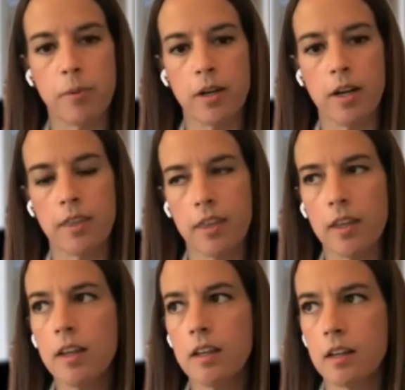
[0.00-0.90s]
but I
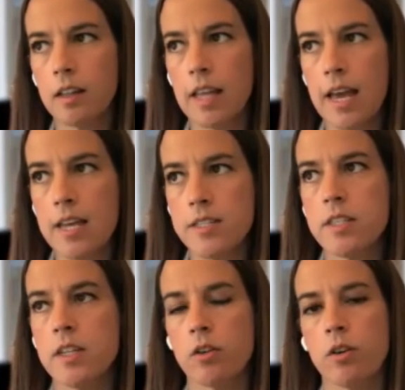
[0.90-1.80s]
think last
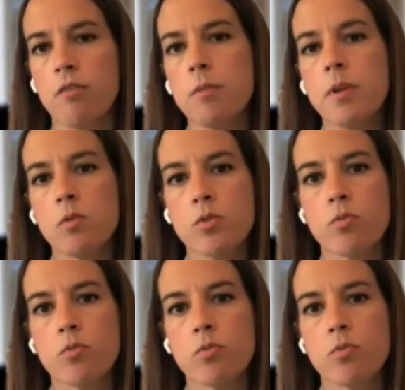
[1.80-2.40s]
year everybody was